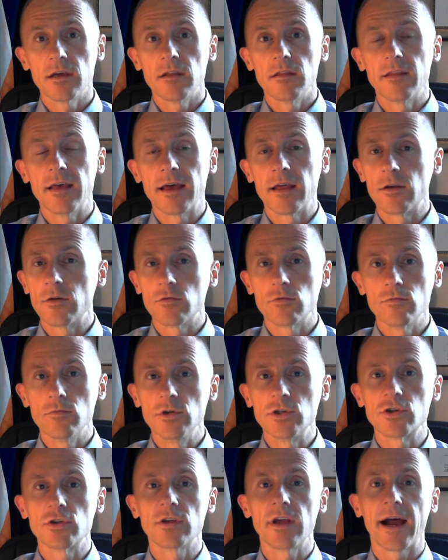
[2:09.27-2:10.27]
then
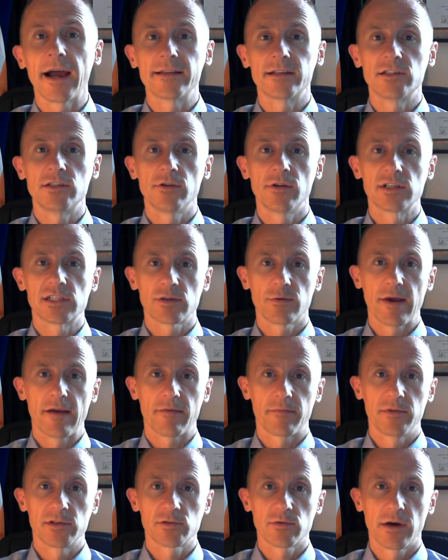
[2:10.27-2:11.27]
we should guide the students away
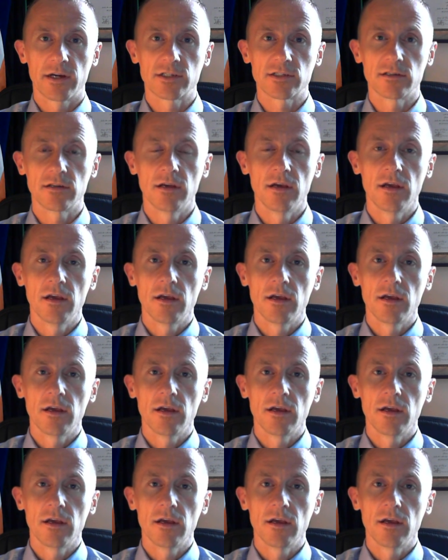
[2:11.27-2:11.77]
from this question.